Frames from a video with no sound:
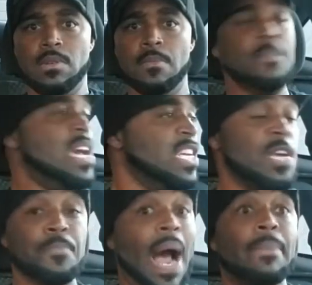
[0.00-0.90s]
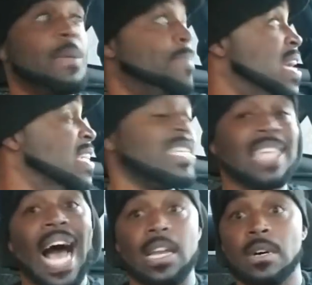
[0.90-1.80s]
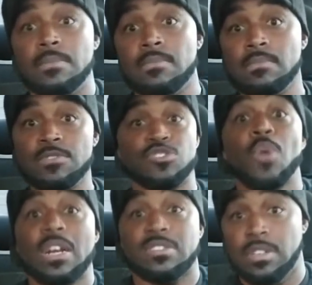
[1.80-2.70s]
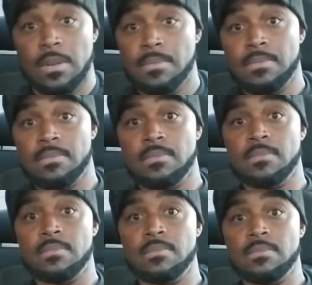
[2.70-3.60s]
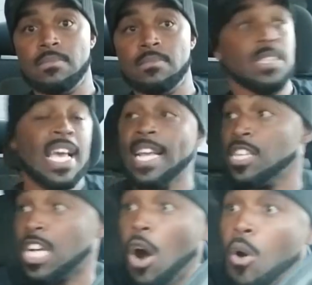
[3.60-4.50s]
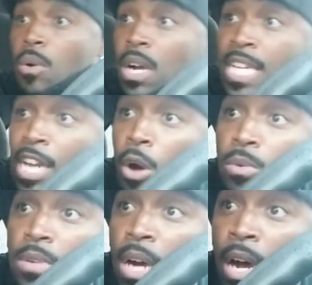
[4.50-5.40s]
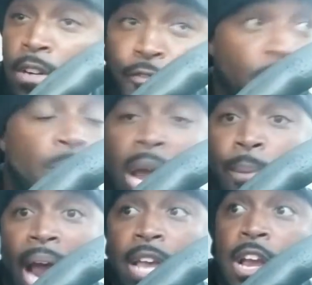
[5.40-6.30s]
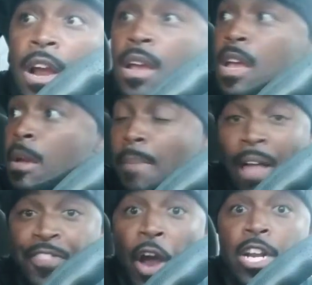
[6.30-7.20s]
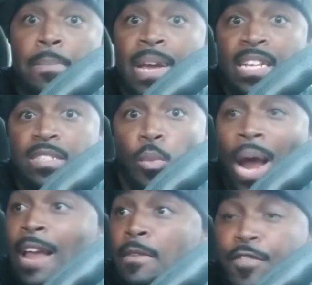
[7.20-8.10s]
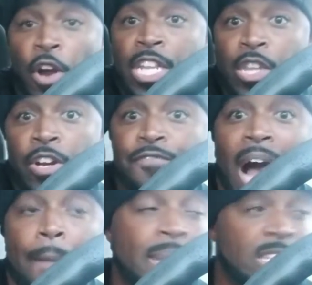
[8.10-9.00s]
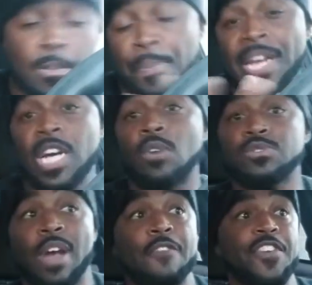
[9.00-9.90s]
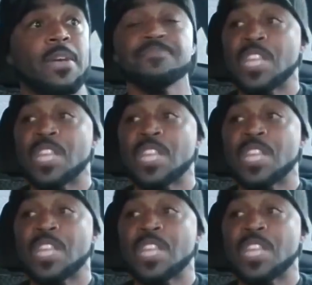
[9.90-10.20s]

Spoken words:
Probably billion dollar structure. Then you go get on the freeway right here, about 30 minutes away, 30, 35 minutes, depending on traffic.